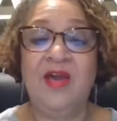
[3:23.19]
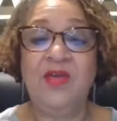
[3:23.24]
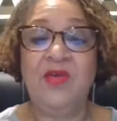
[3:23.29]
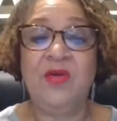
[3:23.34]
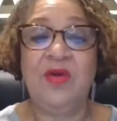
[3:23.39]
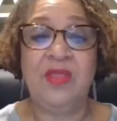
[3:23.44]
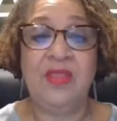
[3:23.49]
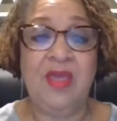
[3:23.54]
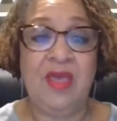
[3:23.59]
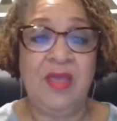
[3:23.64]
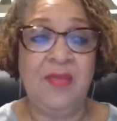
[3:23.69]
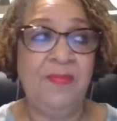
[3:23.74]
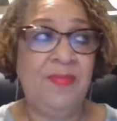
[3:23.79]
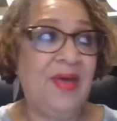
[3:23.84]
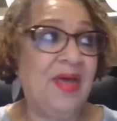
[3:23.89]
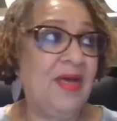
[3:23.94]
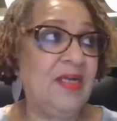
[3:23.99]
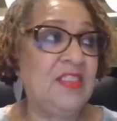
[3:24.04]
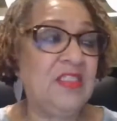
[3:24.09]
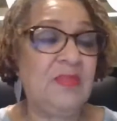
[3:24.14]
You can
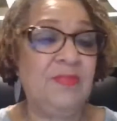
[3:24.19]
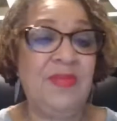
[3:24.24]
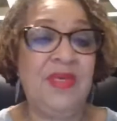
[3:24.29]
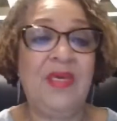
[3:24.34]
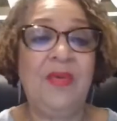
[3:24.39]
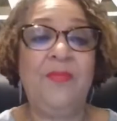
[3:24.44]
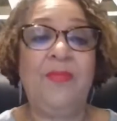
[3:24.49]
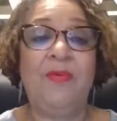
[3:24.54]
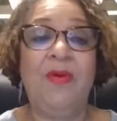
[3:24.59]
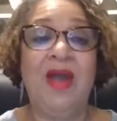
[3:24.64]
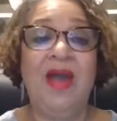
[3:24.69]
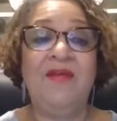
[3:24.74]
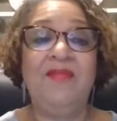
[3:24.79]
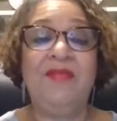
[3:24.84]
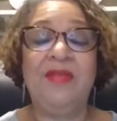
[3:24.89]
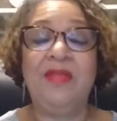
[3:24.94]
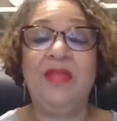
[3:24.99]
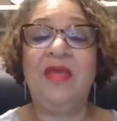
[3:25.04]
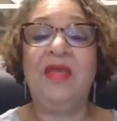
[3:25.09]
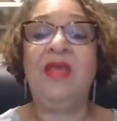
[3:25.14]
inbox me
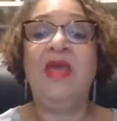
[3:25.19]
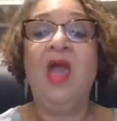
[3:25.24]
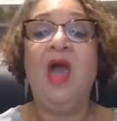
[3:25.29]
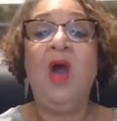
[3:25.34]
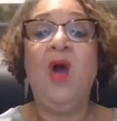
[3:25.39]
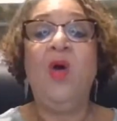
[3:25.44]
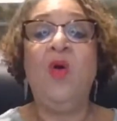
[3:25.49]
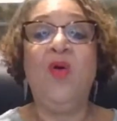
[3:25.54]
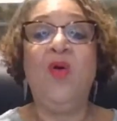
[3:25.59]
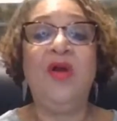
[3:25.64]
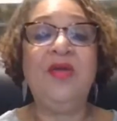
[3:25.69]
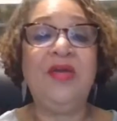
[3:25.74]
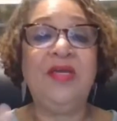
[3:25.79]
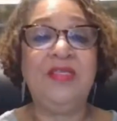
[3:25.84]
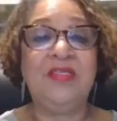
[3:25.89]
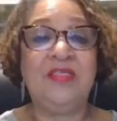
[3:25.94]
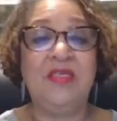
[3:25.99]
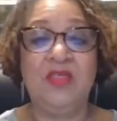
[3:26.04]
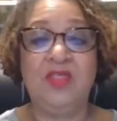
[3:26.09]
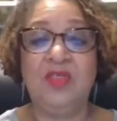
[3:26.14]
privately, or you
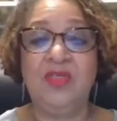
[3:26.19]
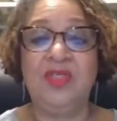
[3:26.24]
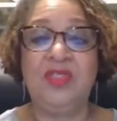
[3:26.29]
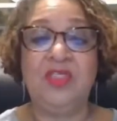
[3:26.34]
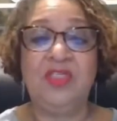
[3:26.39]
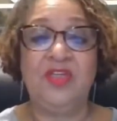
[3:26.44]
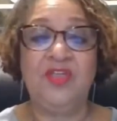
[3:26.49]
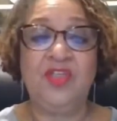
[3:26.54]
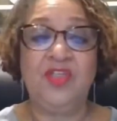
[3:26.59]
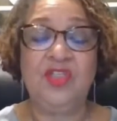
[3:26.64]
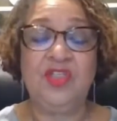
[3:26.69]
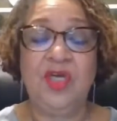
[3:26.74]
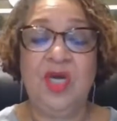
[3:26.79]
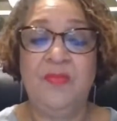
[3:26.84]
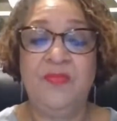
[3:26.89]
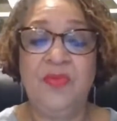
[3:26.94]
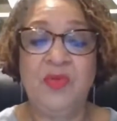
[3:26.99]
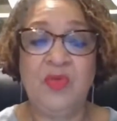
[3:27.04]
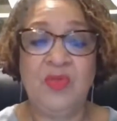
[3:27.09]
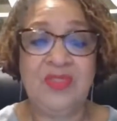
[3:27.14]
can send it to the Touch of
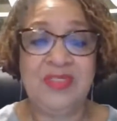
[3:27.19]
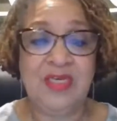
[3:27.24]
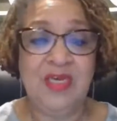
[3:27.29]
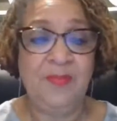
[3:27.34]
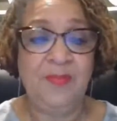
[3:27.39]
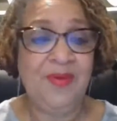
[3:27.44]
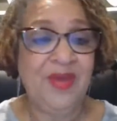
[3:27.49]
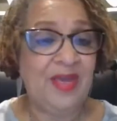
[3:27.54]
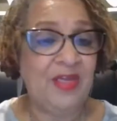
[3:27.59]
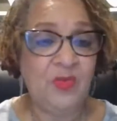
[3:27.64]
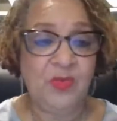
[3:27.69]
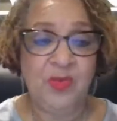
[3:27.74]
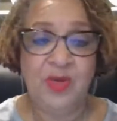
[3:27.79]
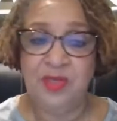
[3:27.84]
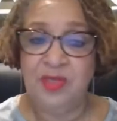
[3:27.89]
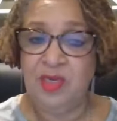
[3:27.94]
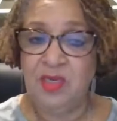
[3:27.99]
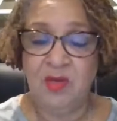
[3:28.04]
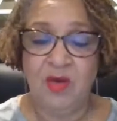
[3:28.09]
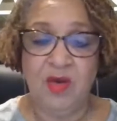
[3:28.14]
Charm Boutique page. We're going
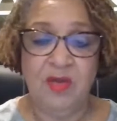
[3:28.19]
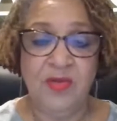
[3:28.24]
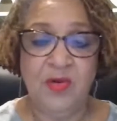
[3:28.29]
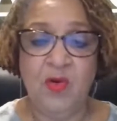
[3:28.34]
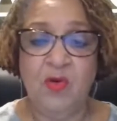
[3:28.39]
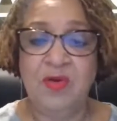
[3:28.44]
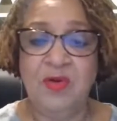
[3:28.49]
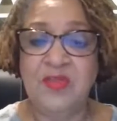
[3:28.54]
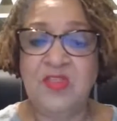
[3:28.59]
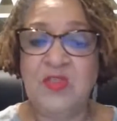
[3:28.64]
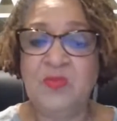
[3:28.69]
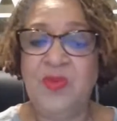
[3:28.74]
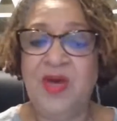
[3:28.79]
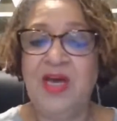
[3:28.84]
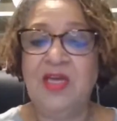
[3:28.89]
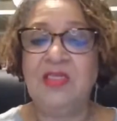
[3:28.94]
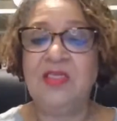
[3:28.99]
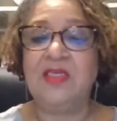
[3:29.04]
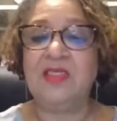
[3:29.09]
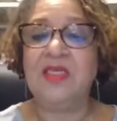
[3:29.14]
to get all the
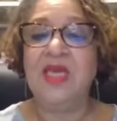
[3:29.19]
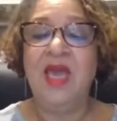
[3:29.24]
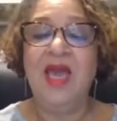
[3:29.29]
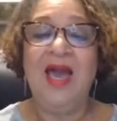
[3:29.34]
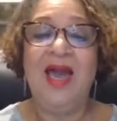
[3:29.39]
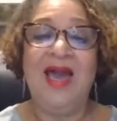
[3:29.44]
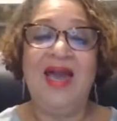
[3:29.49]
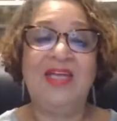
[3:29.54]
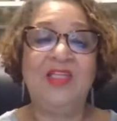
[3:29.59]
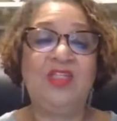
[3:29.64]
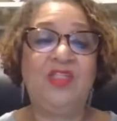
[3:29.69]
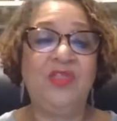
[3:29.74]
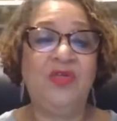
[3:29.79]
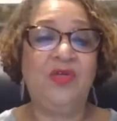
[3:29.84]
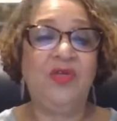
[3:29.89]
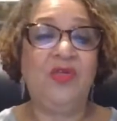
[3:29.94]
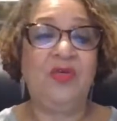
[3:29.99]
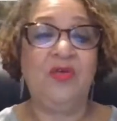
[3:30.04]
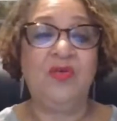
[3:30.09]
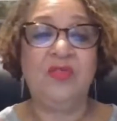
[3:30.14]
correspondence. I do
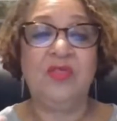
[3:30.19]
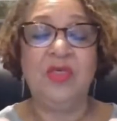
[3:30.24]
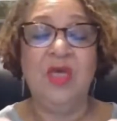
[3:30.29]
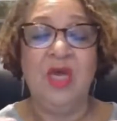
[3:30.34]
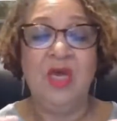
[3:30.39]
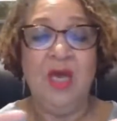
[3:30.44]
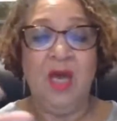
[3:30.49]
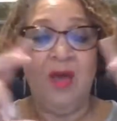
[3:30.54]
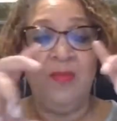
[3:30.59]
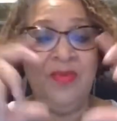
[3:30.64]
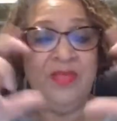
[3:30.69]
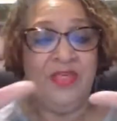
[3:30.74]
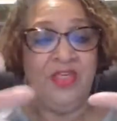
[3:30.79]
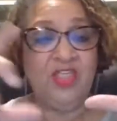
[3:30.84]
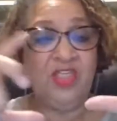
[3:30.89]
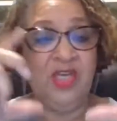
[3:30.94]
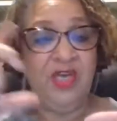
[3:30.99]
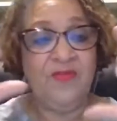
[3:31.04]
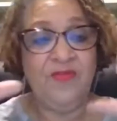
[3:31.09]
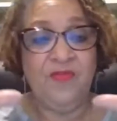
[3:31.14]
use a mini
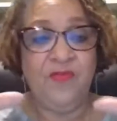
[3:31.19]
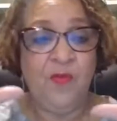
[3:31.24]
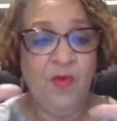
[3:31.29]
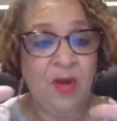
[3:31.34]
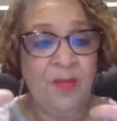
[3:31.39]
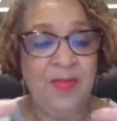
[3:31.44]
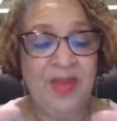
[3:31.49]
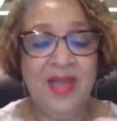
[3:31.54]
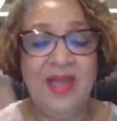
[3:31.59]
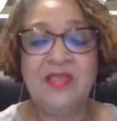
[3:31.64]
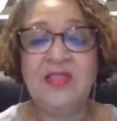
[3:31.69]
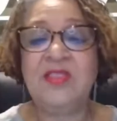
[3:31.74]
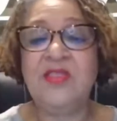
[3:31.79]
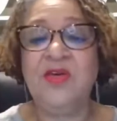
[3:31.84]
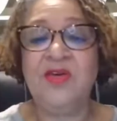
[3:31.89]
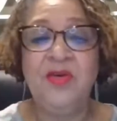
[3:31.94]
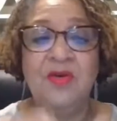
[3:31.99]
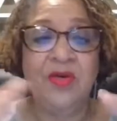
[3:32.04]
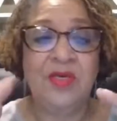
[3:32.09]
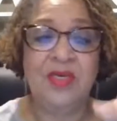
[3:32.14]
chat format, so
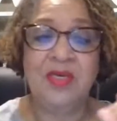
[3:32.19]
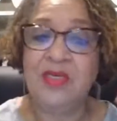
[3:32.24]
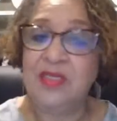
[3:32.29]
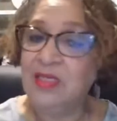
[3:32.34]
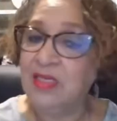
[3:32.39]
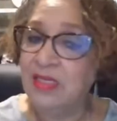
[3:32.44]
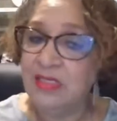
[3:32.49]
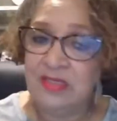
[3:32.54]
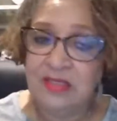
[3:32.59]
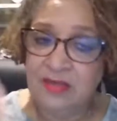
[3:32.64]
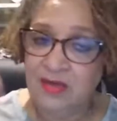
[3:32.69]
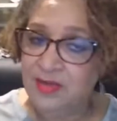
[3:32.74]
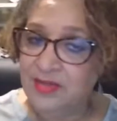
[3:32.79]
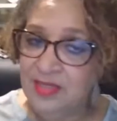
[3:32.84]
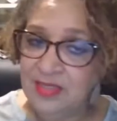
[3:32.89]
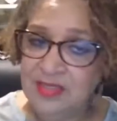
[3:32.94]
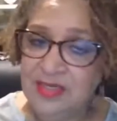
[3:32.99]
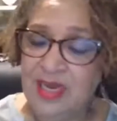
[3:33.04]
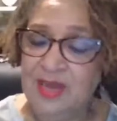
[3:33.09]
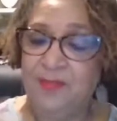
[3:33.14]
you'll get
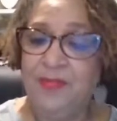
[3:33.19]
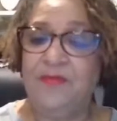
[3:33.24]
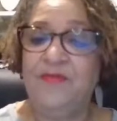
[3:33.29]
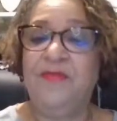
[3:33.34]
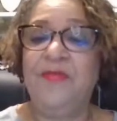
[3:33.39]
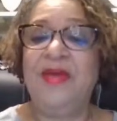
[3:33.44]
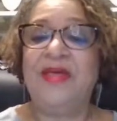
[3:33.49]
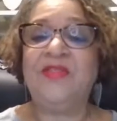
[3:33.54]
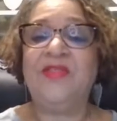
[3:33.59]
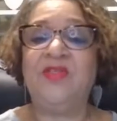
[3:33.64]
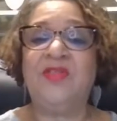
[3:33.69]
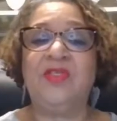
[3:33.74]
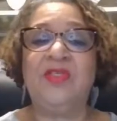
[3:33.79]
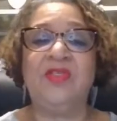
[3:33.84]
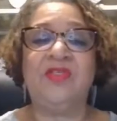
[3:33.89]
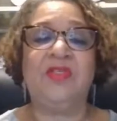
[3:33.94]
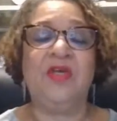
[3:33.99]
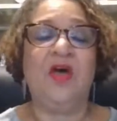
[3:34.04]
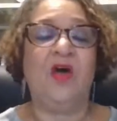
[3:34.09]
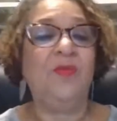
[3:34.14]
started type of
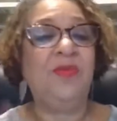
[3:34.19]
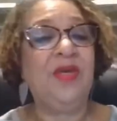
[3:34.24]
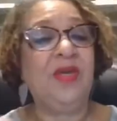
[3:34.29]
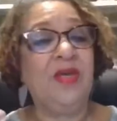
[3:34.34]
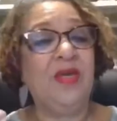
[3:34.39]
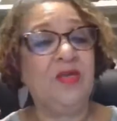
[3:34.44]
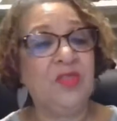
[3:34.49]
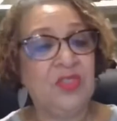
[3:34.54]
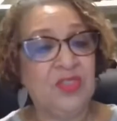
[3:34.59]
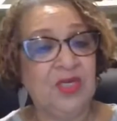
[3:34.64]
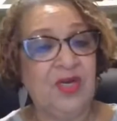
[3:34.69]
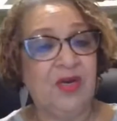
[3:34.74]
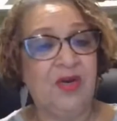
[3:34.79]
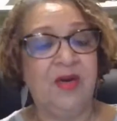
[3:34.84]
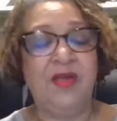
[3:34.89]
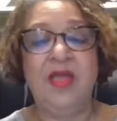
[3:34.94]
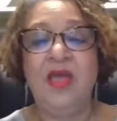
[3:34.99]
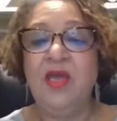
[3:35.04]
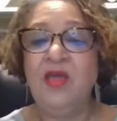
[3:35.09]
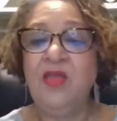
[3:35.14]
messages. Don't be
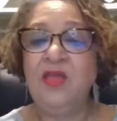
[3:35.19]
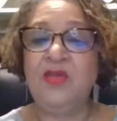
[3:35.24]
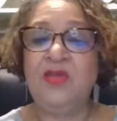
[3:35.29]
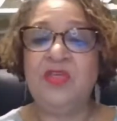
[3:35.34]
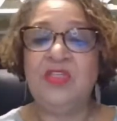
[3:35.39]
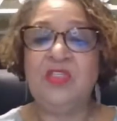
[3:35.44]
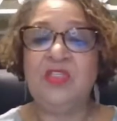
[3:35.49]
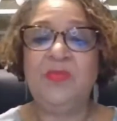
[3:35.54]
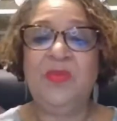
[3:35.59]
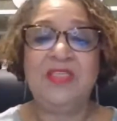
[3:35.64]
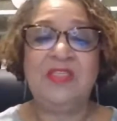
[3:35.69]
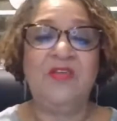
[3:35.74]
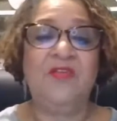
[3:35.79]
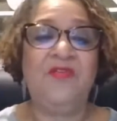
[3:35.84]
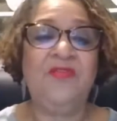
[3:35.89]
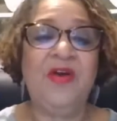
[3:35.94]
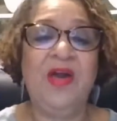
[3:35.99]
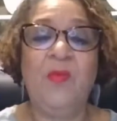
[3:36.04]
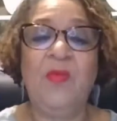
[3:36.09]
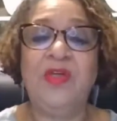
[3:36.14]
concerned. You just
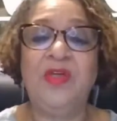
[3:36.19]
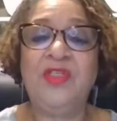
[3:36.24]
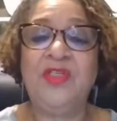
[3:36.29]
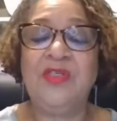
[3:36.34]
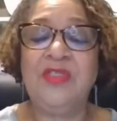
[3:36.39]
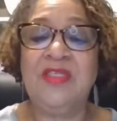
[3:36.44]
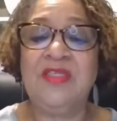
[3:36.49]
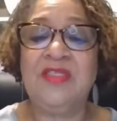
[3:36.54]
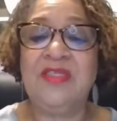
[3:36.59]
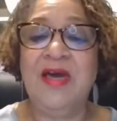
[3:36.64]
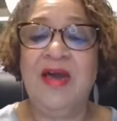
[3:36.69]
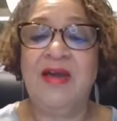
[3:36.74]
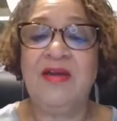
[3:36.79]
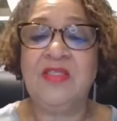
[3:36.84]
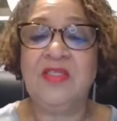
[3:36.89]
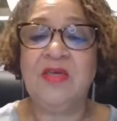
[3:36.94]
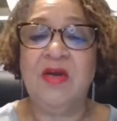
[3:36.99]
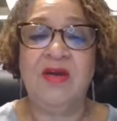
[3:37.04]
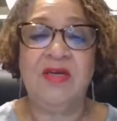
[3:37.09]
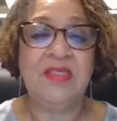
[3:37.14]
specify what your
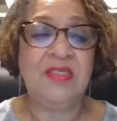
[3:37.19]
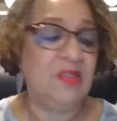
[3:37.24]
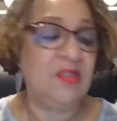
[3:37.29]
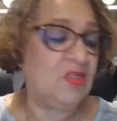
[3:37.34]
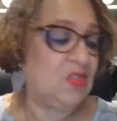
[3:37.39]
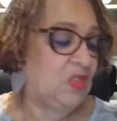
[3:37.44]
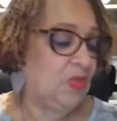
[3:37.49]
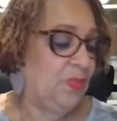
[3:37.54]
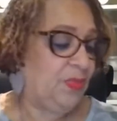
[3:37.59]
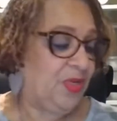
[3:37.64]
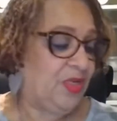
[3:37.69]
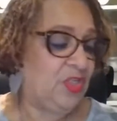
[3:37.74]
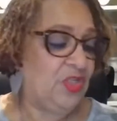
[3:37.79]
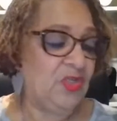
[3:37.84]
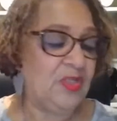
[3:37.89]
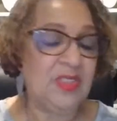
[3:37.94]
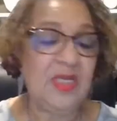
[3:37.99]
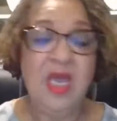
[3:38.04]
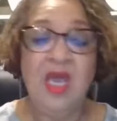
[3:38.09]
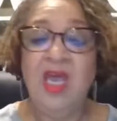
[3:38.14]
desires are. Send us the pictures
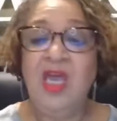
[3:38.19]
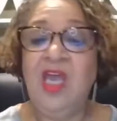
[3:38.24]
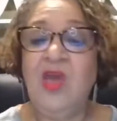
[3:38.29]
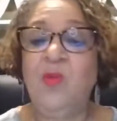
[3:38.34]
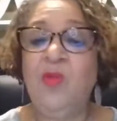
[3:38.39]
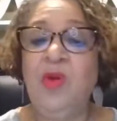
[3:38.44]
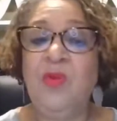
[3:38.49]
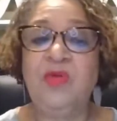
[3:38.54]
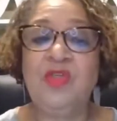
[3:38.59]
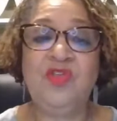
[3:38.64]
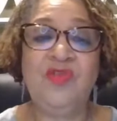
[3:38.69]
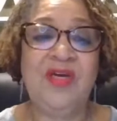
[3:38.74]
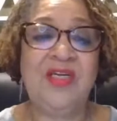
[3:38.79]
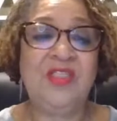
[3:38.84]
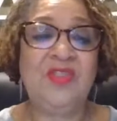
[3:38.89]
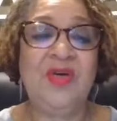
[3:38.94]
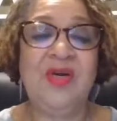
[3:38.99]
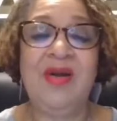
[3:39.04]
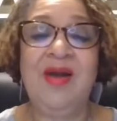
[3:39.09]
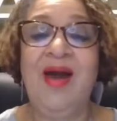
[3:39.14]
and we will try
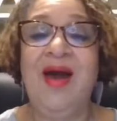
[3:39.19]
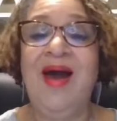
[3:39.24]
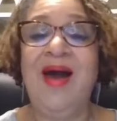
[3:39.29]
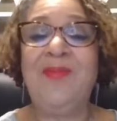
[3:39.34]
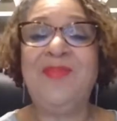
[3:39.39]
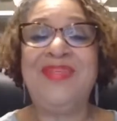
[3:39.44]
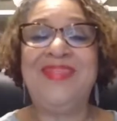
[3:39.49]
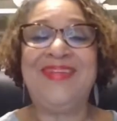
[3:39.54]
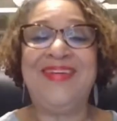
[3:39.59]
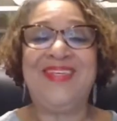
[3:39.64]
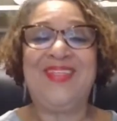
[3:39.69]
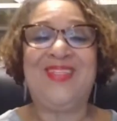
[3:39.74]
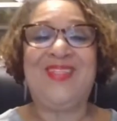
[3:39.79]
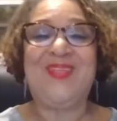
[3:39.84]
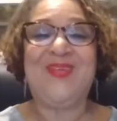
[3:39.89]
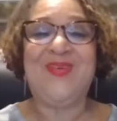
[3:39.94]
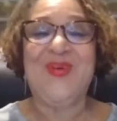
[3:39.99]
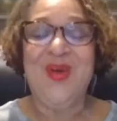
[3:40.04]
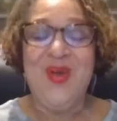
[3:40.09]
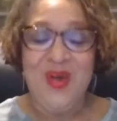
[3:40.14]
to accommodate
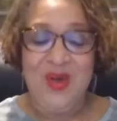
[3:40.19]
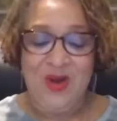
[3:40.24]
you.